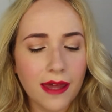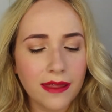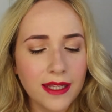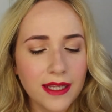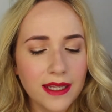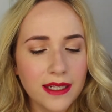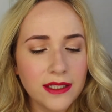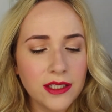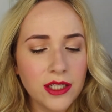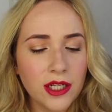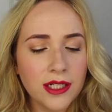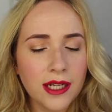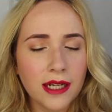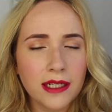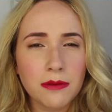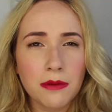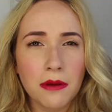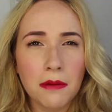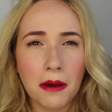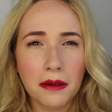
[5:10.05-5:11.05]
I think this turned
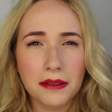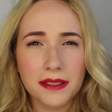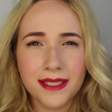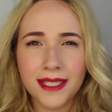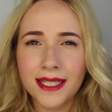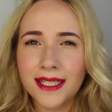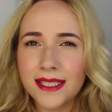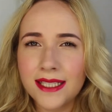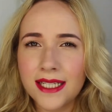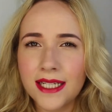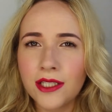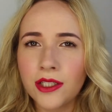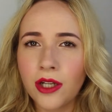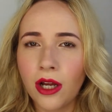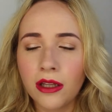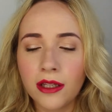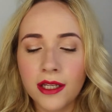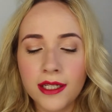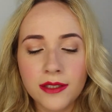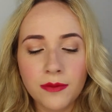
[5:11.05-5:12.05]
out to be about
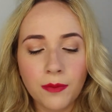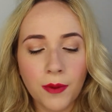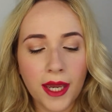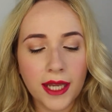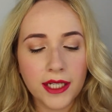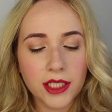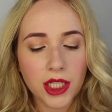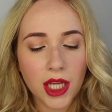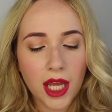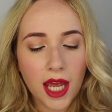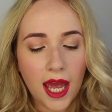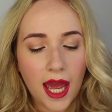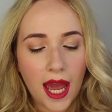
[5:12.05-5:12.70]
$16, which